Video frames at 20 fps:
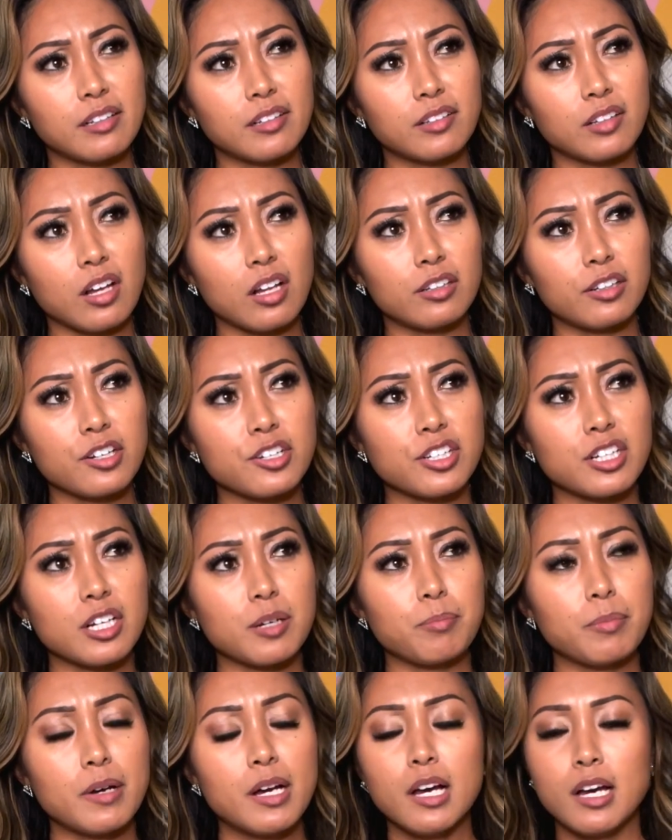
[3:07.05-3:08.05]

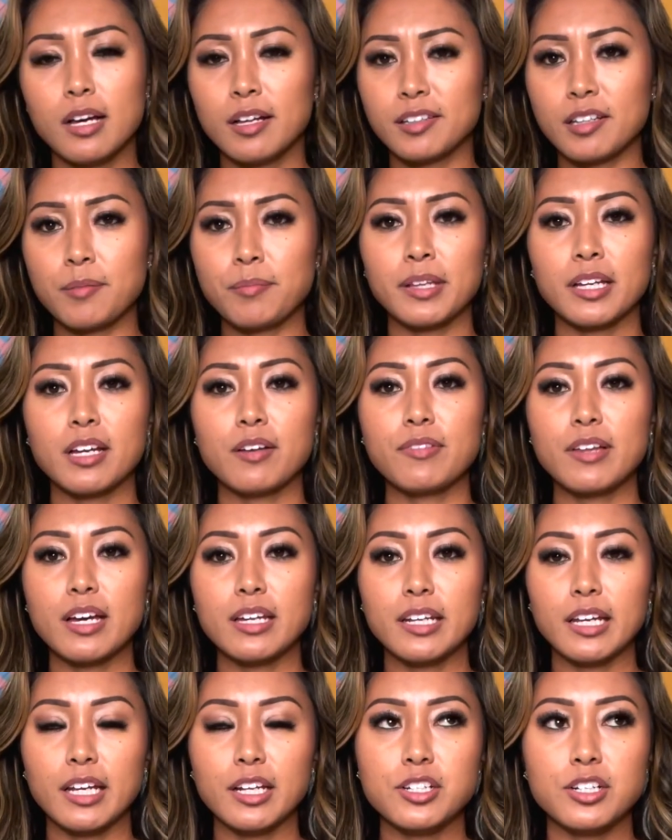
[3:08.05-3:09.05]
scholarship, something of that
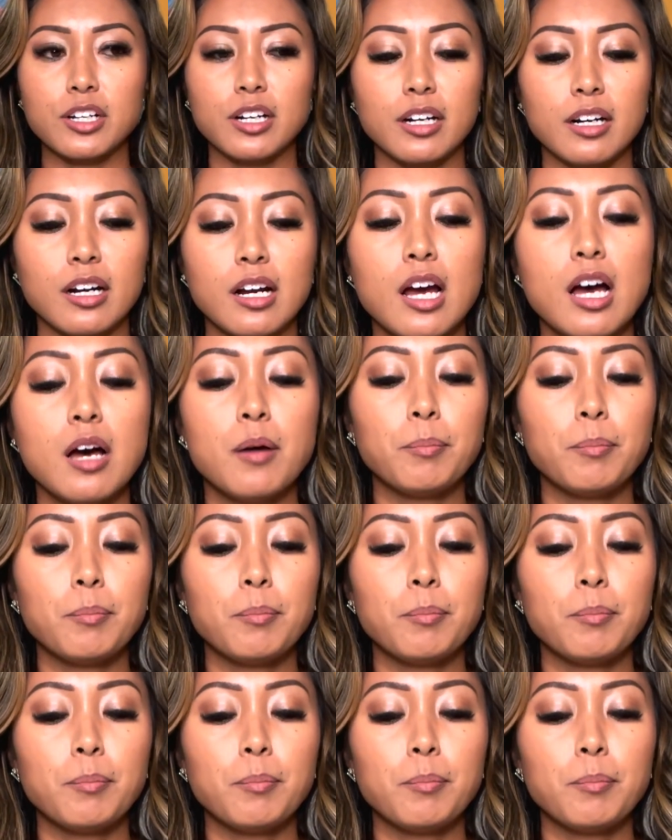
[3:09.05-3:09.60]
nature.